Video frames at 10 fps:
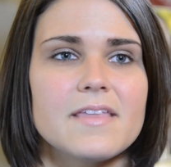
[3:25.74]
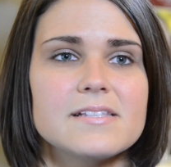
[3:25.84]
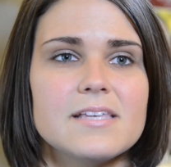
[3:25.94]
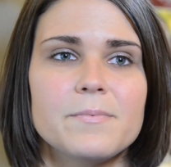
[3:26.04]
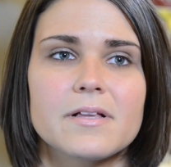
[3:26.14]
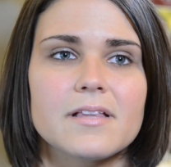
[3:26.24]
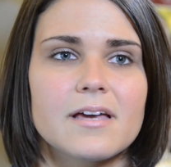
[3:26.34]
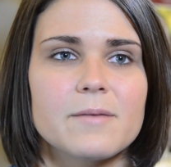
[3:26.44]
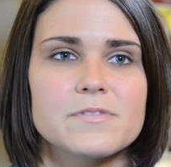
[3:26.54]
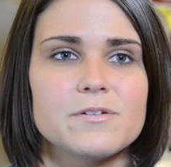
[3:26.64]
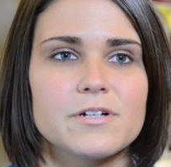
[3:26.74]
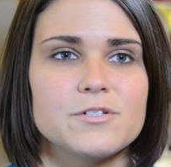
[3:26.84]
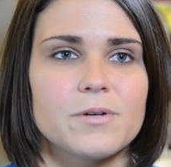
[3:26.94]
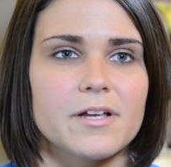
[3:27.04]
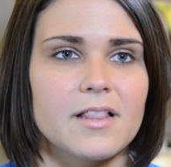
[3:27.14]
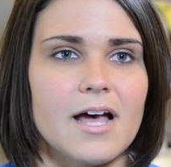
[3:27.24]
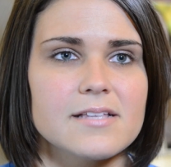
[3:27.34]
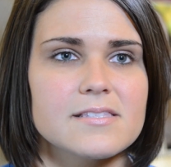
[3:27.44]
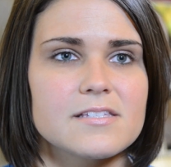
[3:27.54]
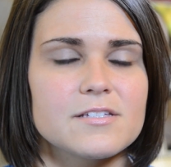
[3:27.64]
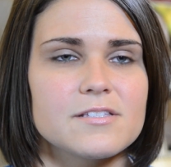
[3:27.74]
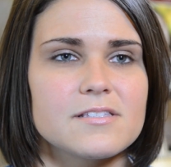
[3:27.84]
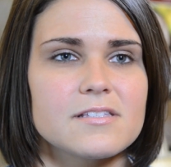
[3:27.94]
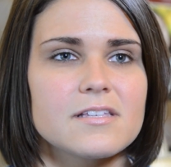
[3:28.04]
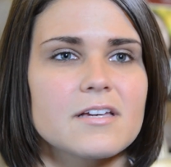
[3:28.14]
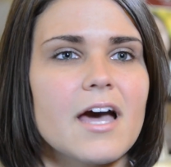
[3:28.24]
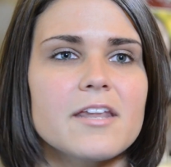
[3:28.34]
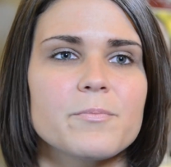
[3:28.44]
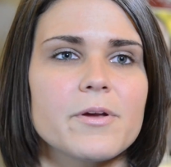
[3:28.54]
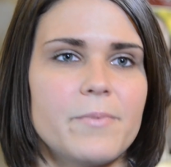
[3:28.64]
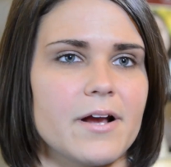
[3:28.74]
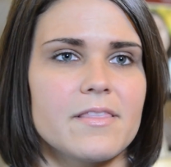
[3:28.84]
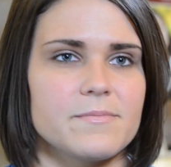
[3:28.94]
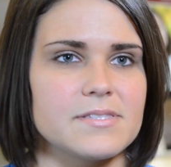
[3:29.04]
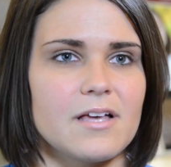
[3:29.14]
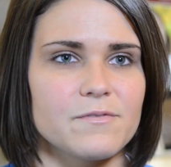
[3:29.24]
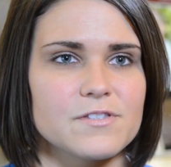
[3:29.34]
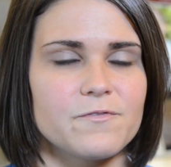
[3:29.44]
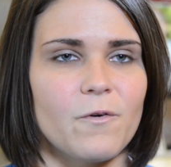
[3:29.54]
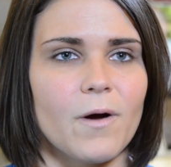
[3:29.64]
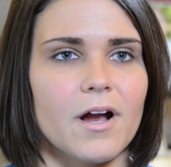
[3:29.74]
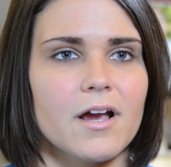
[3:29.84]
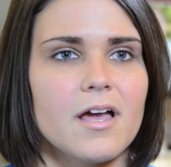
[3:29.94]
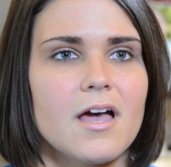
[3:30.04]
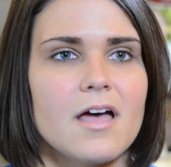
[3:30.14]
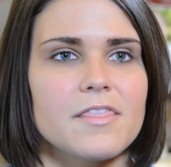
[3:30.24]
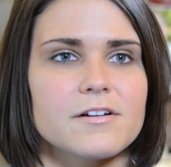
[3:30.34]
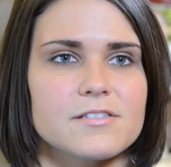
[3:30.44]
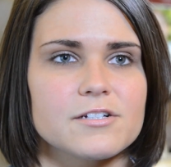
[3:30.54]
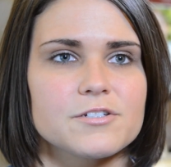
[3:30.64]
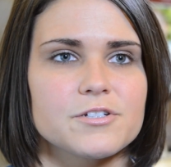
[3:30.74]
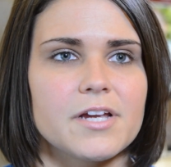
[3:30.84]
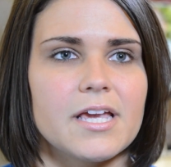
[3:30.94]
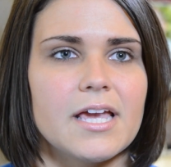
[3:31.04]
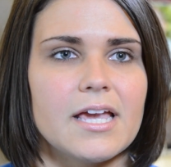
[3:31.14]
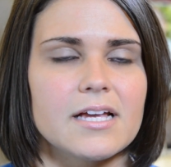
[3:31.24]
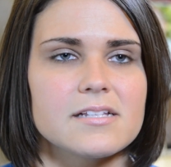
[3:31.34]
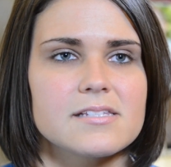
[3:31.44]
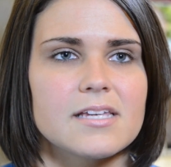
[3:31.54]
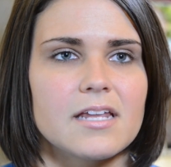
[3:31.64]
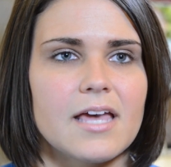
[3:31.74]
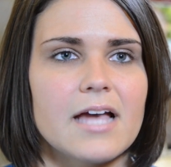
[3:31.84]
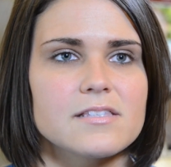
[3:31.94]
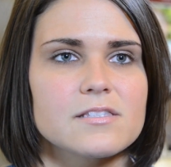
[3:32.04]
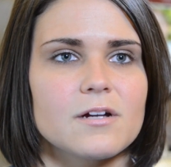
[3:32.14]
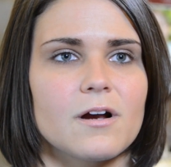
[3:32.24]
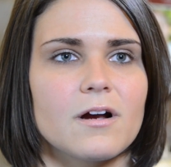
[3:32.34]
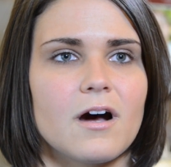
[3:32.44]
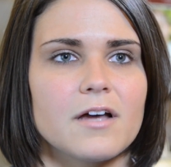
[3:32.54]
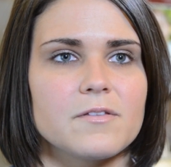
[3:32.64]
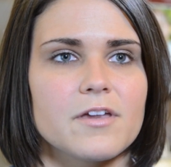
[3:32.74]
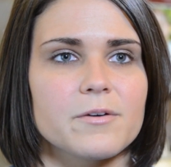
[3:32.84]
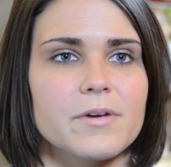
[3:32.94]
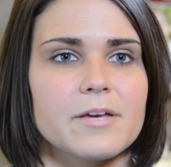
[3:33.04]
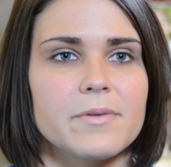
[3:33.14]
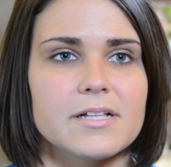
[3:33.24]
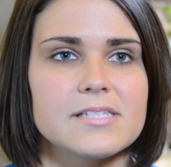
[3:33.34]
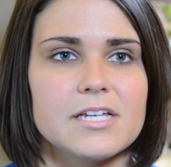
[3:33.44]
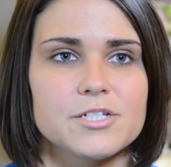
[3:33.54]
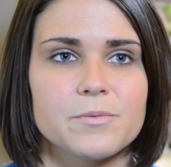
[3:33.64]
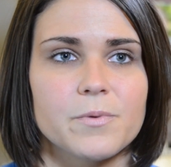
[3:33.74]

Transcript: they typically come to a joint class to kind of prepare themselves for their surgery and get a head start on their rehabilitation